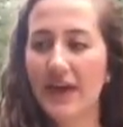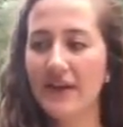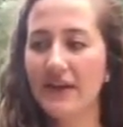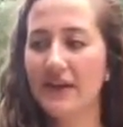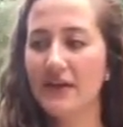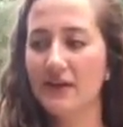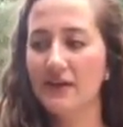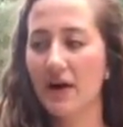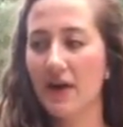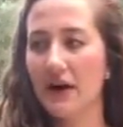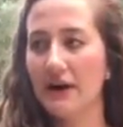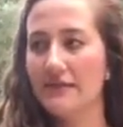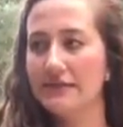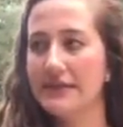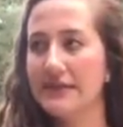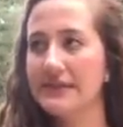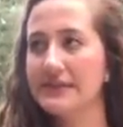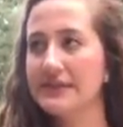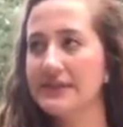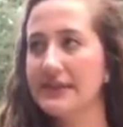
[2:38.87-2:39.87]
I think a lot of
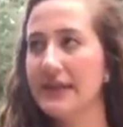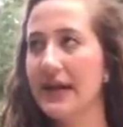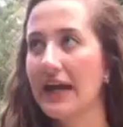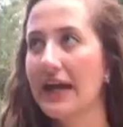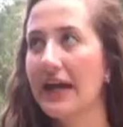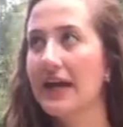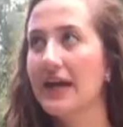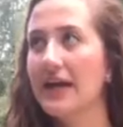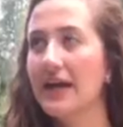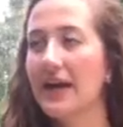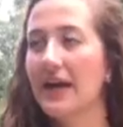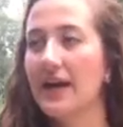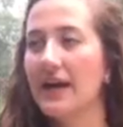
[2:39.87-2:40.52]
us get